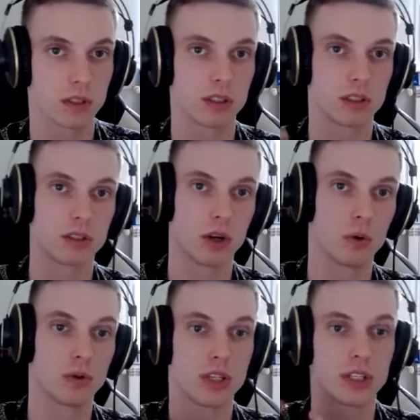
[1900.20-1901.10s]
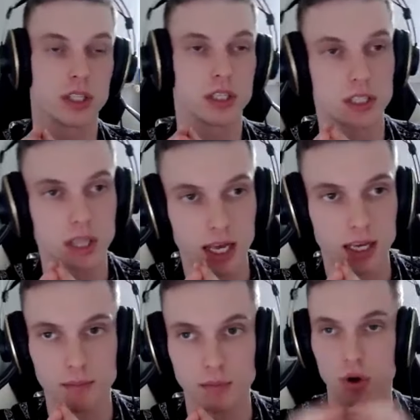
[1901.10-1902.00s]
So this is
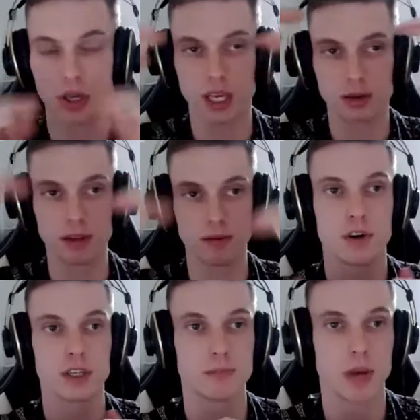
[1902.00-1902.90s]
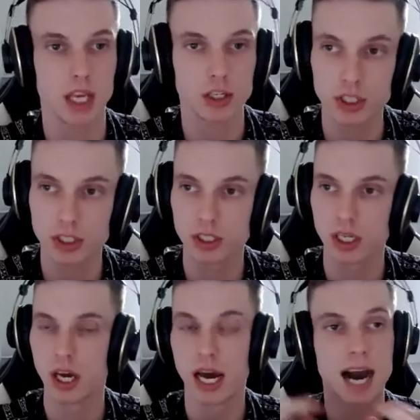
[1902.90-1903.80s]
like blocking the first pages,
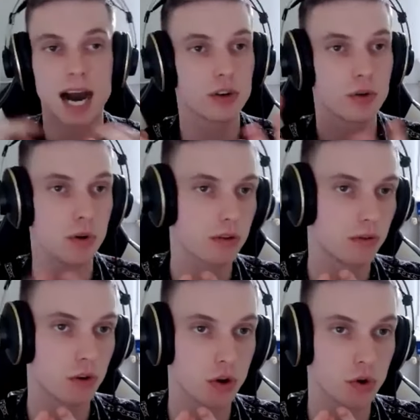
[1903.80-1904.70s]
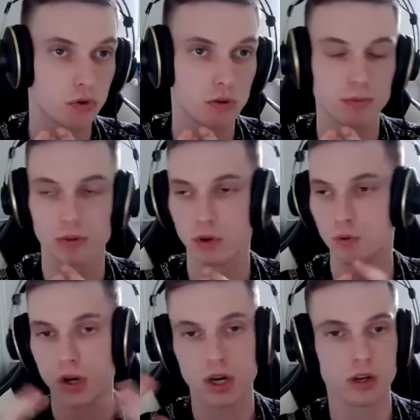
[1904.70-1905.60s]
unhook for YouTube. So
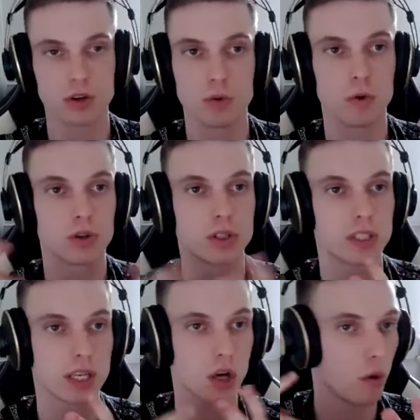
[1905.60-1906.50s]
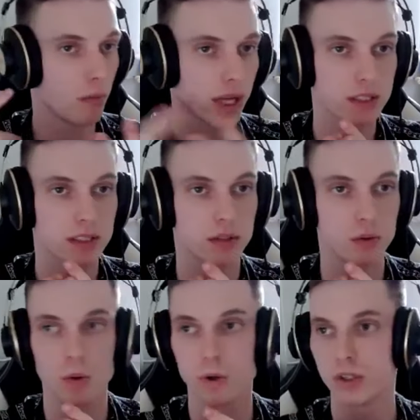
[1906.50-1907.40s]
you won't see comments,
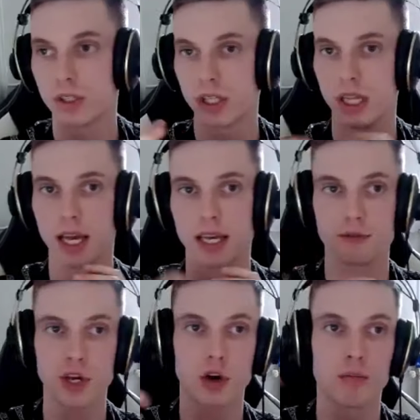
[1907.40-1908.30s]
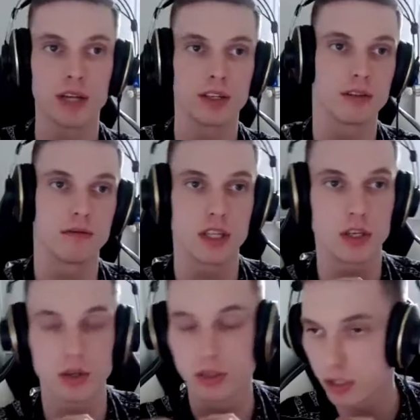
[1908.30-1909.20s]
you won't see like recommended
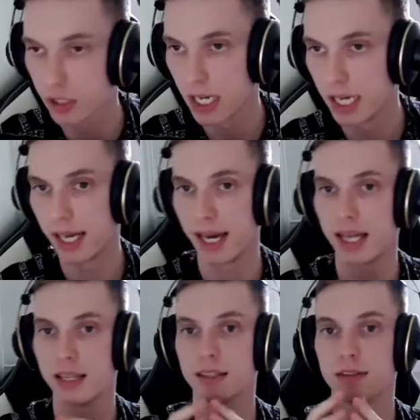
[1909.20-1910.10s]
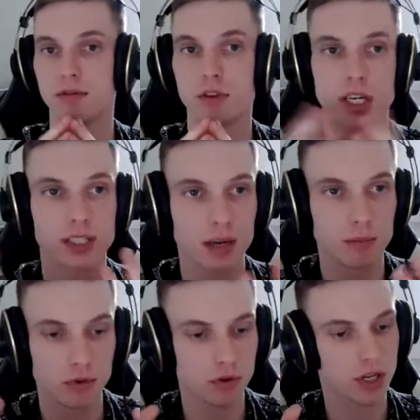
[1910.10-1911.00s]
videos. And for
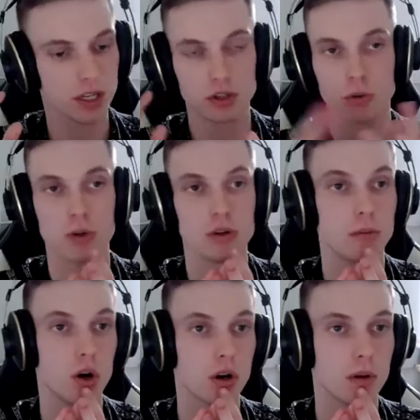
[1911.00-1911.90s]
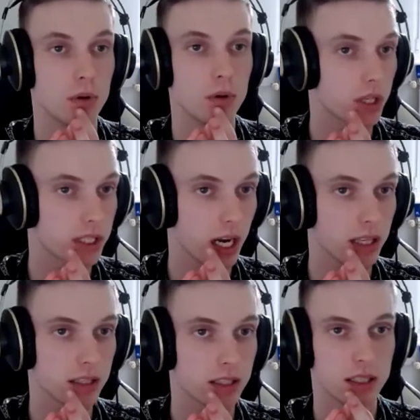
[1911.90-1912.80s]
example, you can download block
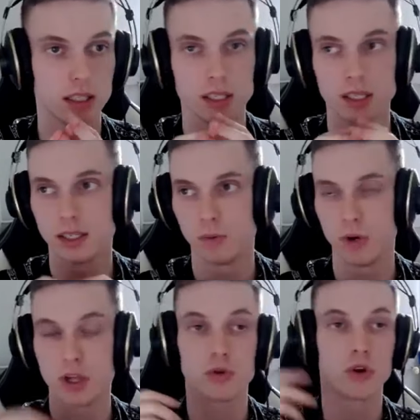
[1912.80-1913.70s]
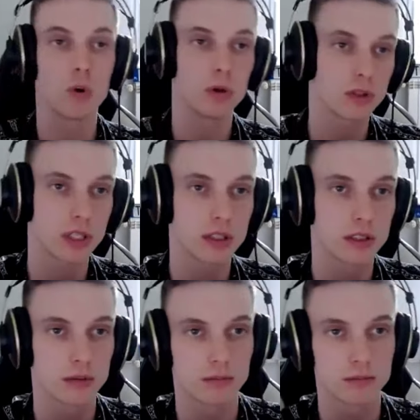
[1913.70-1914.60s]
site. When you download it,